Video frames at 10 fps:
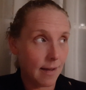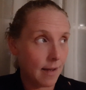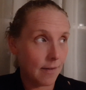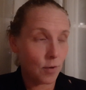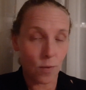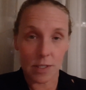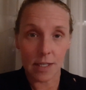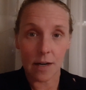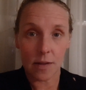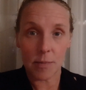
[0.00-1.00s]
Of course,
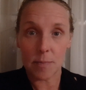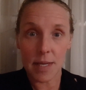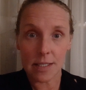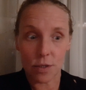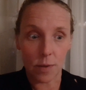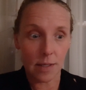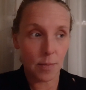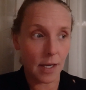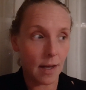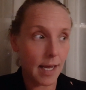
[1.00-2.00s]
none of them admit to it,
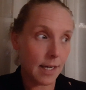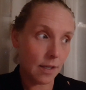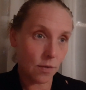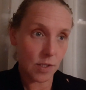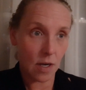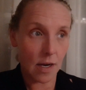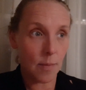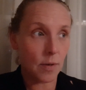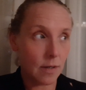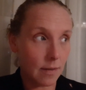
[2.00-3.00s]
but I had to go stock
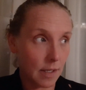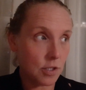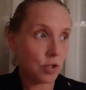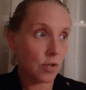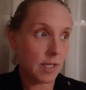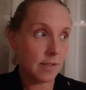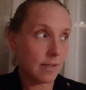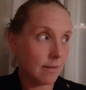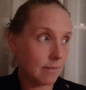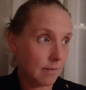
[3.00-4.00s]
up on lunch treats
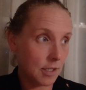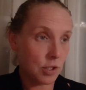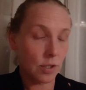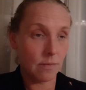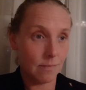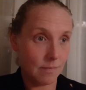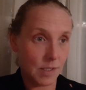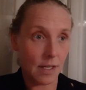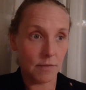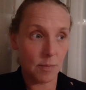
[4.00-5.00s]
and lunch
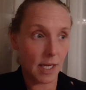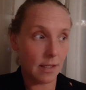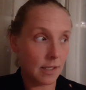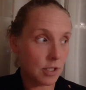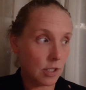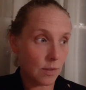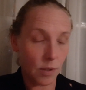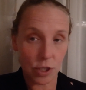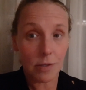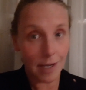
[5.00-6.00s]
stuff to make lunches,
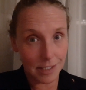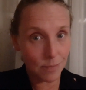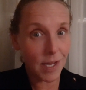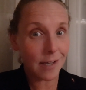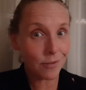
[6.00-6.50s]
which I did pack